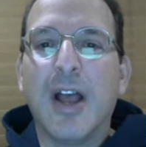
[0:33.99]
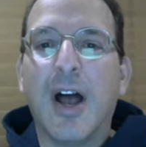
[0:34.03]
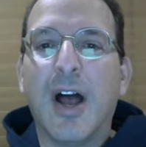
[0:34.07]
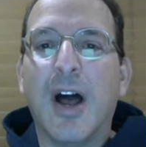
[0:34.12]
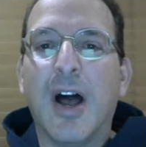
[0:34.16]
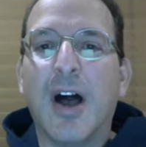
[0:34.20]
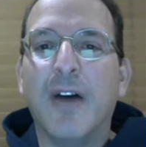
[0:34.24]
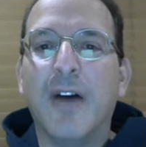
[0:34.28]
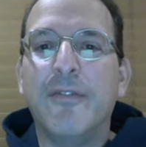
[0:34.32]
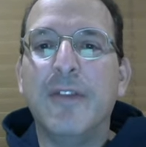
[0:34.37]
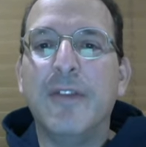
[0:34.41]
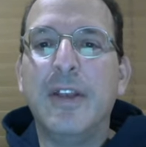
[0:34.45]

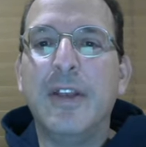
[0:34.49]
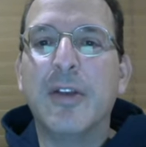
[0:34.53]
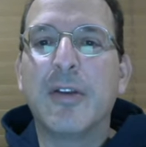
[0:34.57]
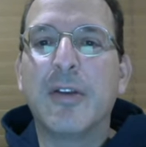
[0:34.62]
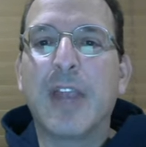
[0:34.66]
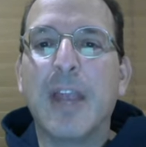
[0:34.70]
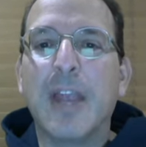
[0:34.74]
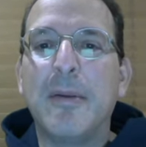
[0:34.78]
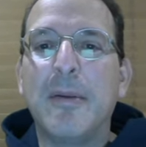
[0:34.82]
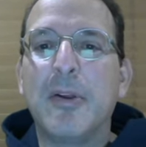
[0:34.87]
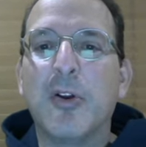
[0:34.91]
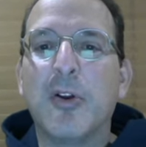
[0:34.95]
Uh, video
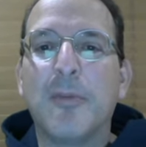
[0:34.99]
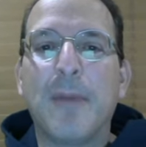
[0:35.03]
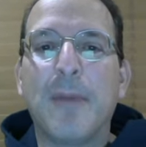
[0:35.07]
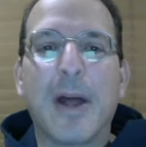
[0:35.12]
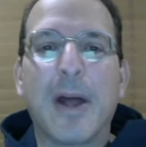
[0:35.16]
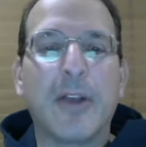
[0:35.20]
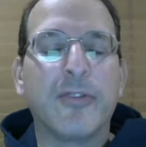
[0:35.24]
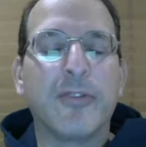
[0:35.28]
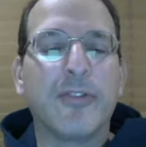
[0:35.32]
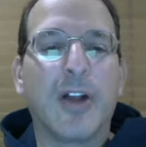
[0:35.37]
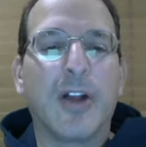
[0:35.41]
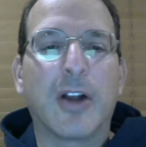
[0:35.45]
game hero
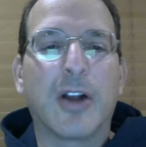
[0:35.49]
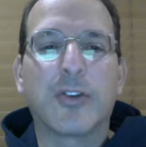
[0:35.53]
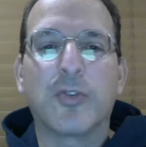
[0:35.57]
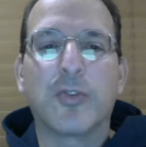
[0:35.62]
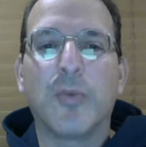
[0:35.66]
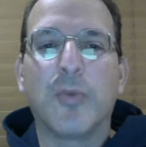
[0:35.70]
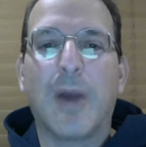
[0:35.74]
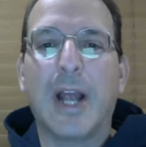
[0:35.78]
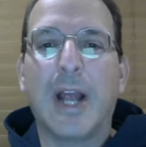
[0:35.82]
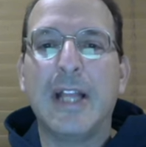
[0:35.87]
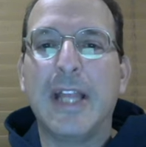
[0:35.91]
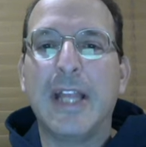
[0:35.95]
battles Dr.
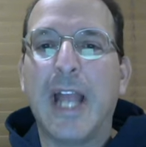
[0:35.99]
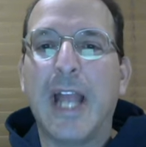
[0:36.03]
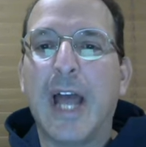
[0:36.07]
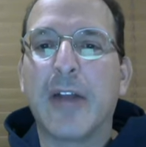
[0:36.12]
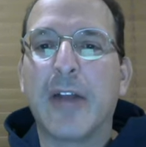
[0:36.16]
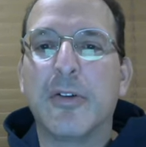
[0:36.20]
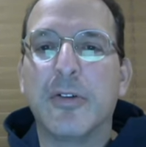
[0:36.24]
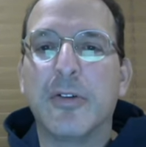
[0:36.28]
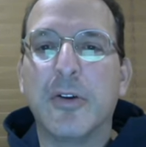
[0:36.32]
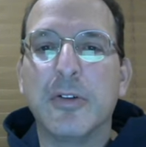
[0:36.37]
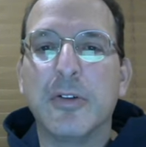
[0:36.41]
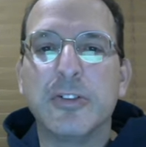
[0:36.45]
Wily. I
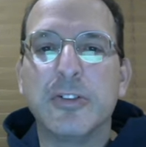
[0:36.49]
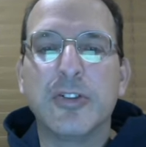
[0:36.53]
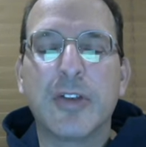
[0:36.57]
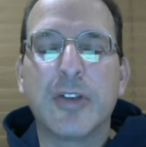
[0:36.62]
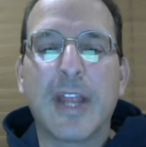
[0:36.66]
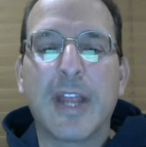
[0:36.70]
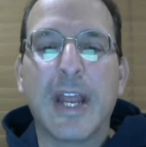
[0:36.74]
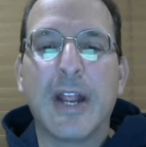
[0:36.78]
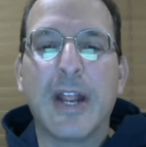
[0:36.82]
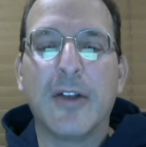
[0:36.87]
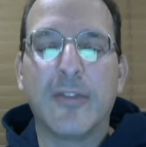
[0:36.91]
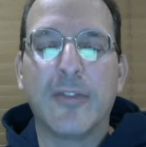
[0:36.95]
don't know. Shook
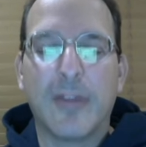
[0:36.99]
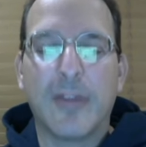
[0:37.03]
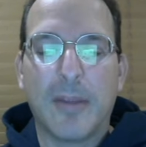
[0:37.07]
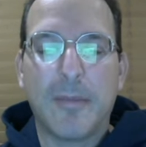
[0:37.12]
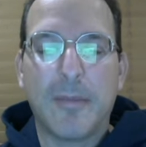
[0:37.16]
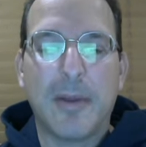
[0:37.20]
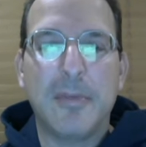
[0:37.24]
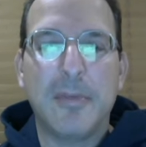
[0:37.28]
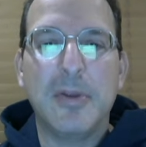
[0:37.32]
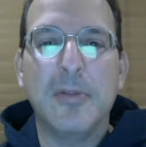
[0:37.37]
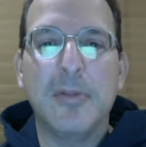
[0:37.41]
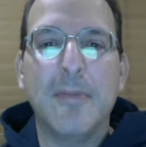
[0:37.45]
hands.
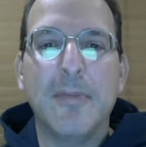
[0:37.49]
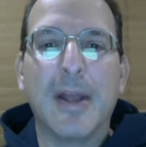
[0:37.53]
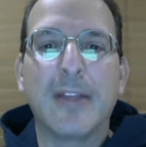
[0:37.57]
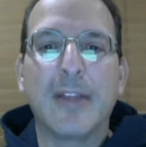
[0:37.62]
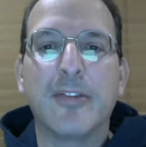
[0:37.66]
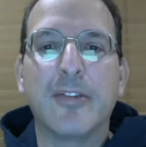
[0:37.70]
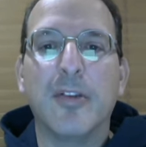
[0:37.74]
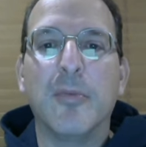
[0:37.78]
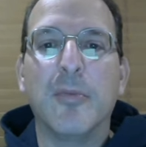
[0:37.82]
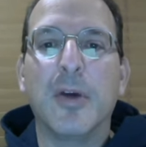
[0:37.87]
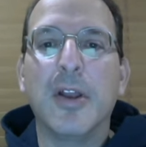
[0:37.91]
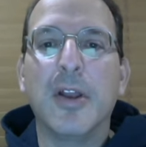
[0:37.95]
Maybe you met
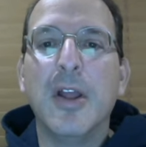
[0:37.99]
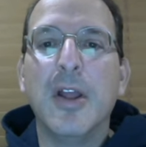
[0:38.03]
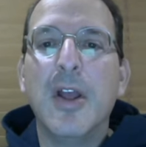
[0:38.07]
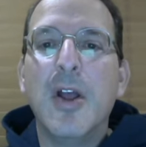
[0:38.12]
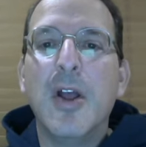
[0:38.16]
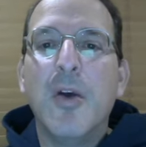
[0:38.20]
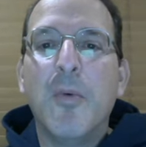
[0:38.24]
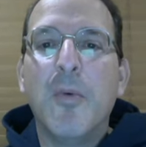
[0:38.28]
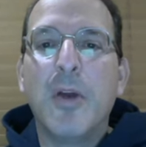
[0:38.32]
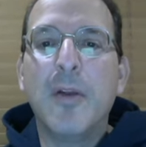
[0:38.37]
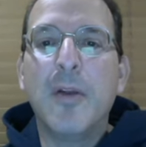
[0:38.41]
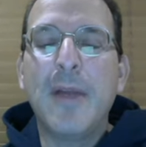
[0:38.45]
someone.
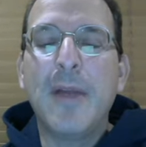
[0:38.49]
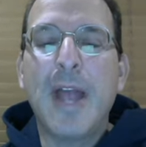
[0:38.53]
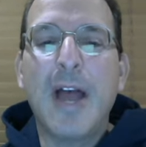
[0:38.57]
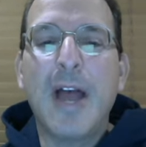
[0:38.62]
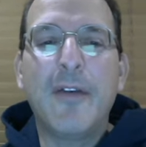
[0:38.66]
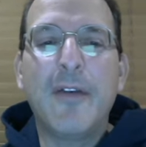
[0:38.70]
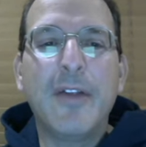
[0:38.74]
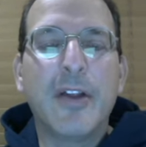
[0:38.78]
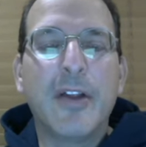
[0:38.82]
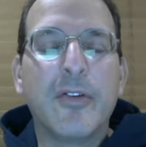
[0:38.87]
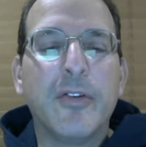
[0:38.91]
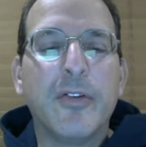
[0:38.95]
What do we have
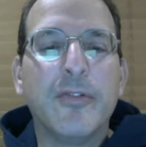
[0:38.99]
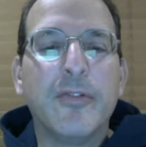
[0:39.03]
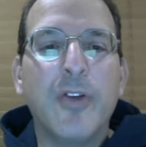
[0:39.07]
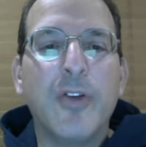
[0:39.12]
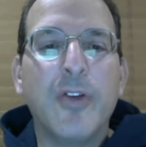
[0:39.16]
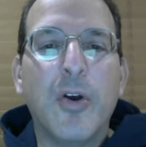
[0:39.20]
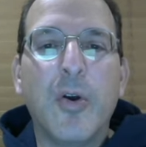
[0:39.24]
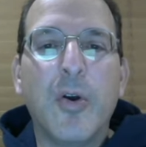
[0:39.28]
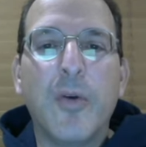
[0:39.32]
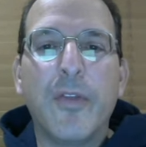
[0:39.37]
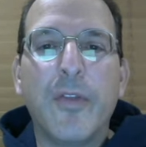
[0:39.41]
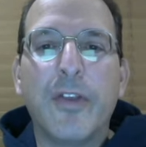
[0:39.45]
here? There's
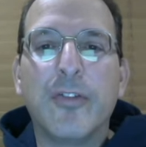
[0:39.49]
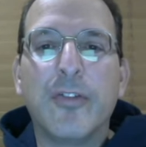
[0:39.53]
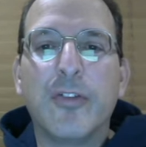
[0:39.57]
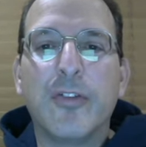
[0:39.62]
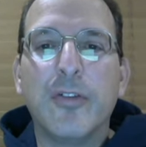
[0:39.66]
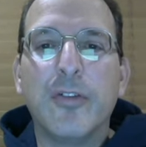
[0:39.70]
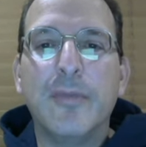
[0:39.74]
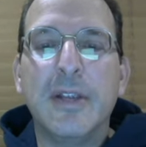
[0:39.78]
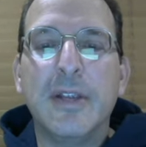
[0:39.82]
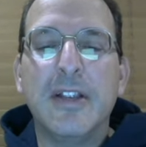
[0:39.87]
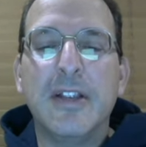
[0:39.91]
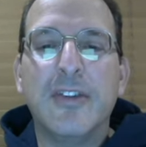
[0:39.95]
no, this
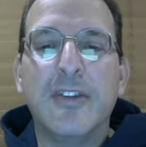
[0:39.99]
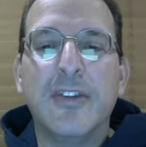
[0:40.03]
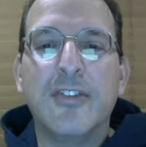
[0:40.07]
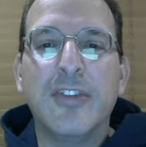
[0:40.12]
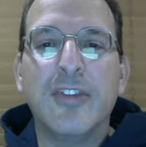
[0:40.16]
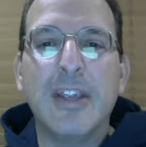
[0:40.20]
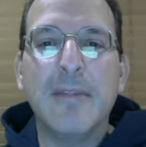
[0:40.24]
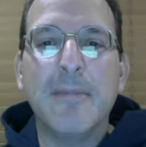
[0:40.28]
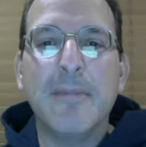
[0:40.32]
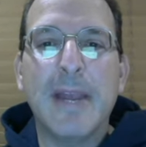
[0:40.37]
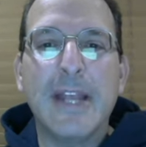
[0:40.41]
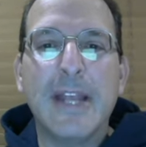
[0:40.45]
could be
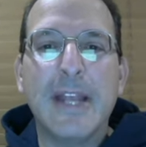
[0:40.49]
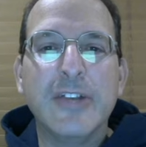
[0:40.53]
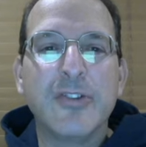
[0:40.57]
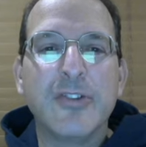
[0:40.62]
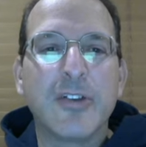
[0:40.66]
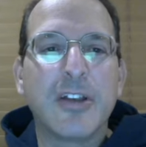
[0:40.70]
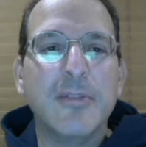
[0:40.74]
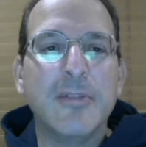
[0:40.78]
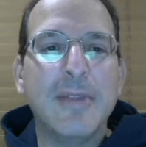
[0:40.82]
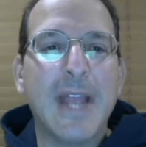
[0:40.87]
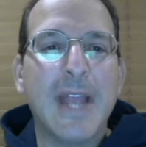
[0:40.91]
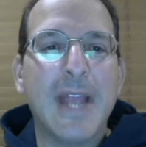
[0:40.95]
C major, it
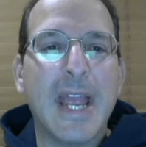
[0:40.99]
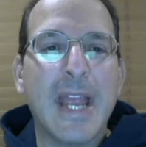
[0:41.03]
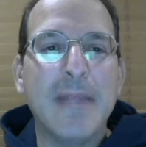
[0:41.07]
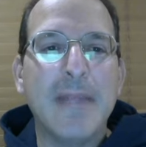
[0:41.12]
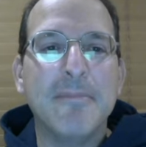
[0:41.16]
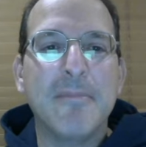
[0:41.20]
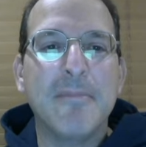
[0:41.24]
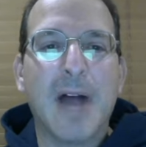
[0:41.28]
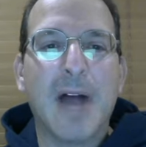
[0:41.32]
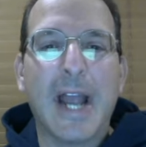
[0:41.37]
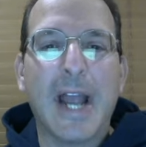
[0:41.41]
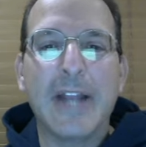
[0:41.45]
could be A
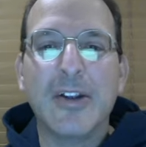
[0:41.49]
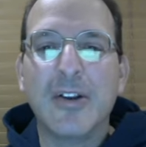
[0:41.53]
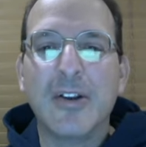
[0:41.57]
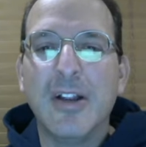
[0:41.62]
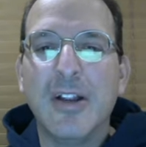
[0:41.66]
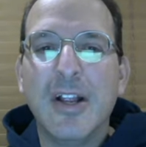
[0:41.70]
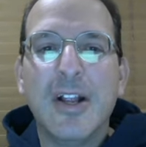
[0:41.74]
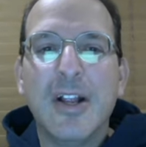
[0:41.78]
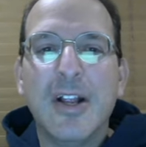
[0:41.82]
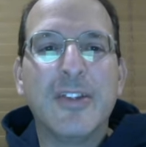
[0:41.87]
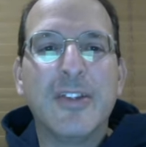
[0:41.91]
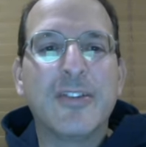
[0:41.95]
minor,
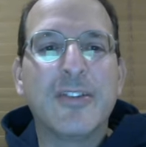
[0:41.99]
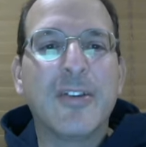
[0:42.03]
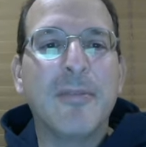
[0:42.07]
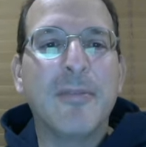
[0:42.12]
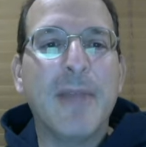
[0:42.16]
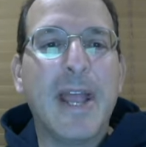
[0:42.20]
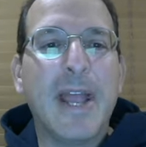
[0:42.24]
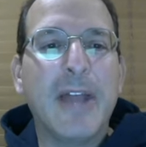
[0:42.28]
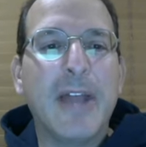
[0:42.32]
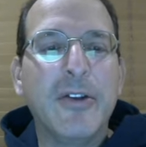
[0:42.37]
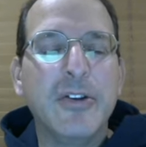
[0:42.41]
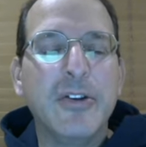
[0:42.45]
some
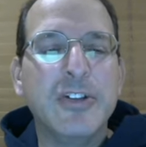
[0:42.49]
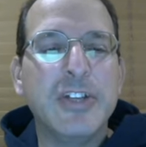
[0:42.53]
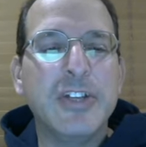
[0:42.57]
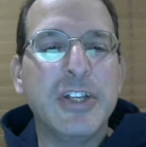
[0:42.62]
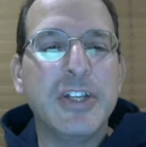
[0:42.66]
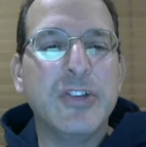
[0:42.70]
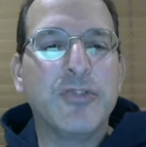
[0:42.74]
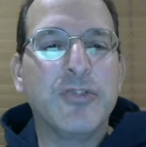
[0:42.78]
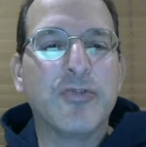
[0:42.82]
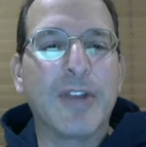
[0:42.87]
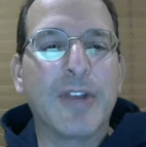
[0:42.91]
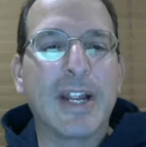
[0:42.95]
energy
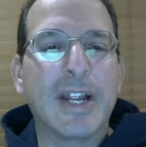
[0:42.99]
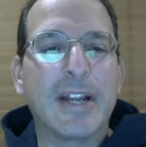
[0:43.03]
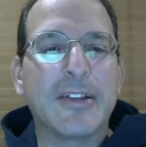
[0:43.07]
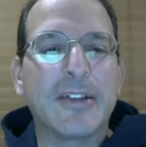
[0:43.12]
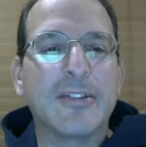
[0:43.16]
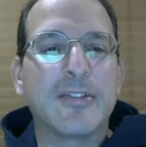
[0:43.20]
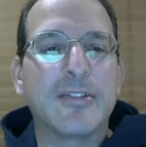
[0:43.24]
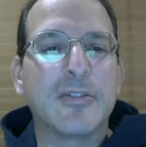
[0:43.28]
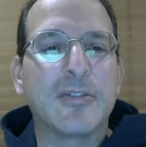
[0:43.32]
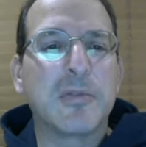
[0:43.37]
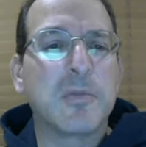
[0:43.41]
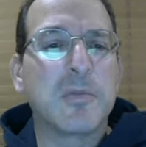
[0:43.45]

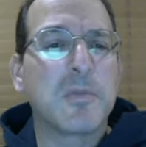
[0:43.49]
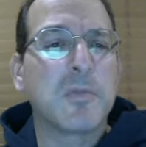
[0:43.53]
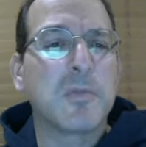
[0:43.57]
drinks.